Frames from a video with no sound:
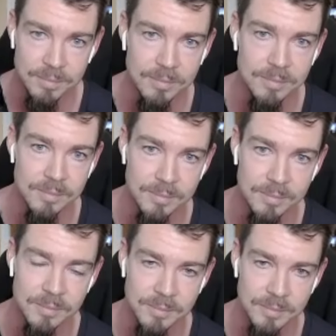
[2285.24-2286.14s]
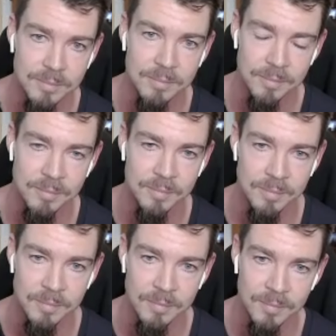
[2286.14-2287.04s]

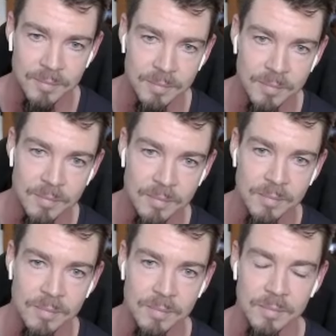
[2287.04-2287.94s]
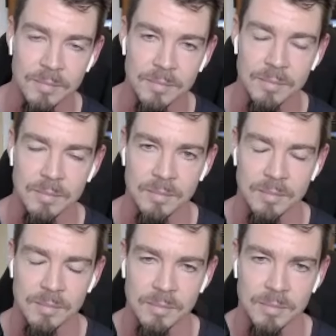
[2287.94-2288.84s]

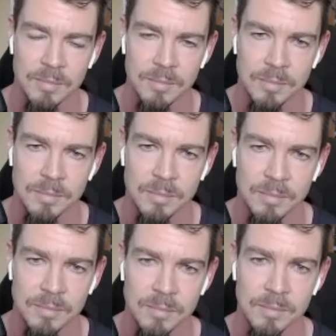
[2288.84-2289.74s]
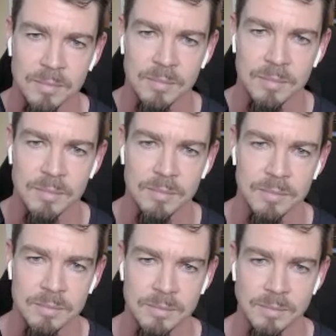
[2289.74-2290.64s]

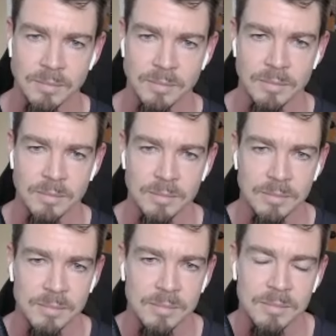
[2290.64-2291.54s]
[no speech]